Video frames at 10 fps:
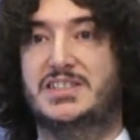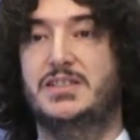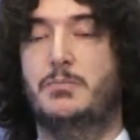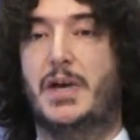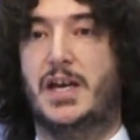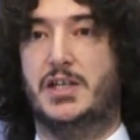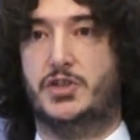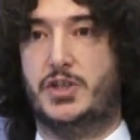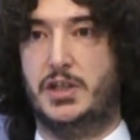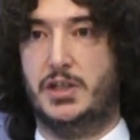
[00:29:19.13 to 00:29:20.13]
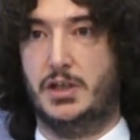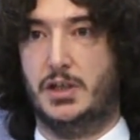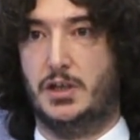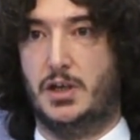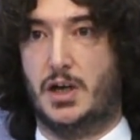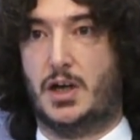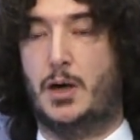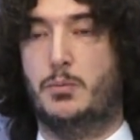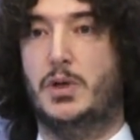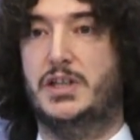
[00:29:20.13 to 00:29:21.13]
You will help us go forward in the
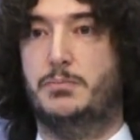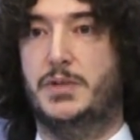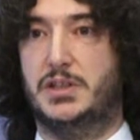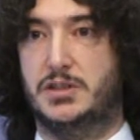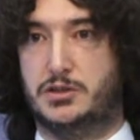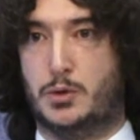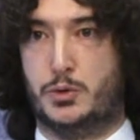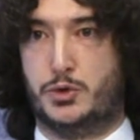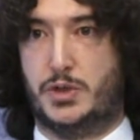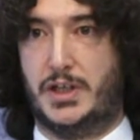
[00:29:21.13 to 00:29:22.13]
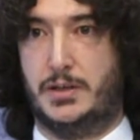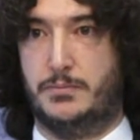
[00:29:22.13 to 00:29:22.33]
fight against corruption